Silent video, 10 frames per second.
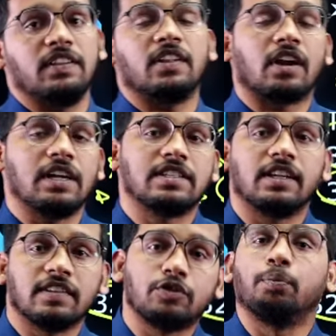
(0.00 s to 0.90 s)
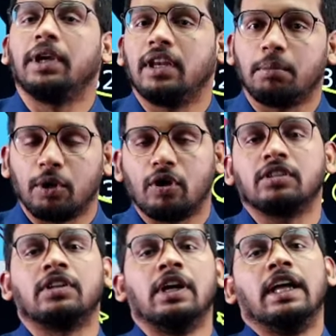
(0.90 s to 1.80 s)
these are considered as a superior
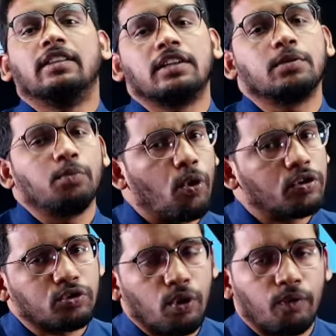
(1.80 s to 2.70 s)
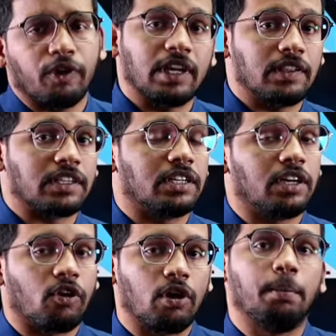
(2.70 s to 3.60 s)
because there is more scope for research and
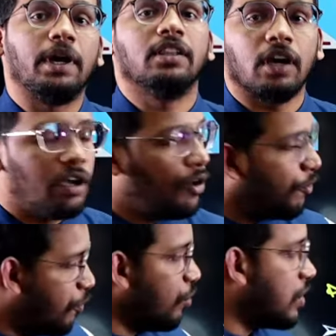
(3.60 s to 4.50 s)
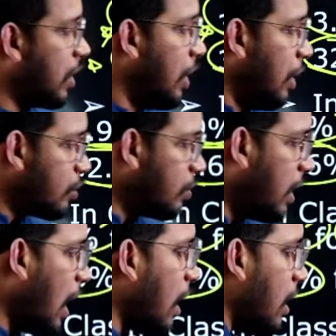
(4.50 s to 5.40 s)
development in the future. So
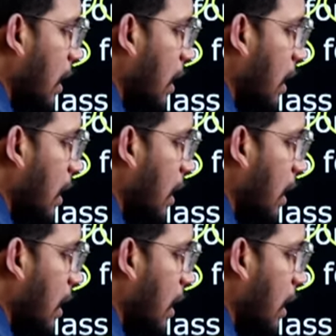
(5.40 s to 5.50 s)
there are